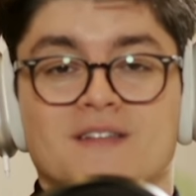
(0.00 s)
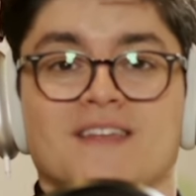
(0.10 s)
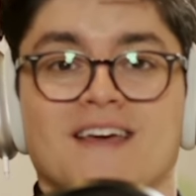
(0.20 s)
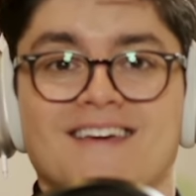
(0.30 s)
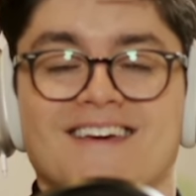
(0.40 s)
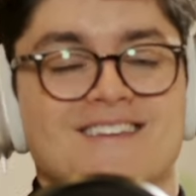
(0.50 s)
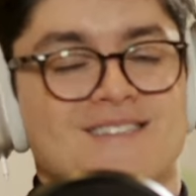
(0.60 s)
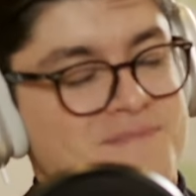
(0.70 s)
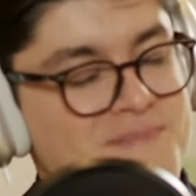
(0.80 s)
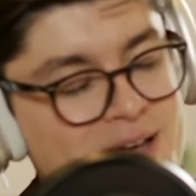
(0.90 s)
and today it
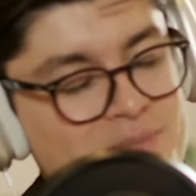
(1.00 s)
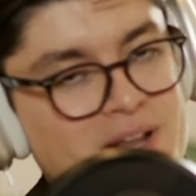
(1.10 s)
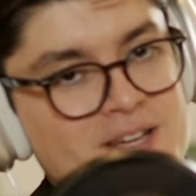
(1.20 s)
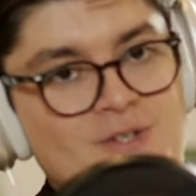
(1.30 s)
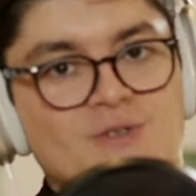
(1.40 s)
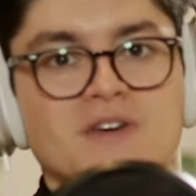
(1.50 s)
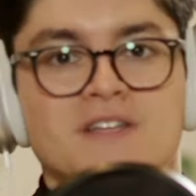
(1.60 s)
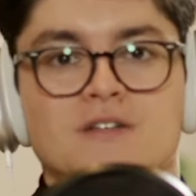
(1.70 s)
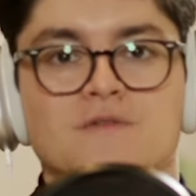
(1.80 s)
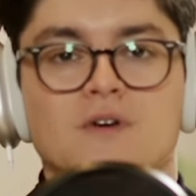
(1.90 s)
is my pleasure to
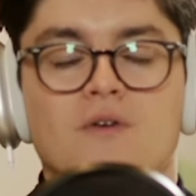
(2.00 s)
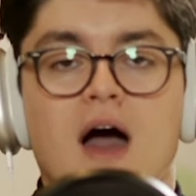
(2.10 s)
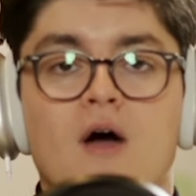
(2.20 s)
interview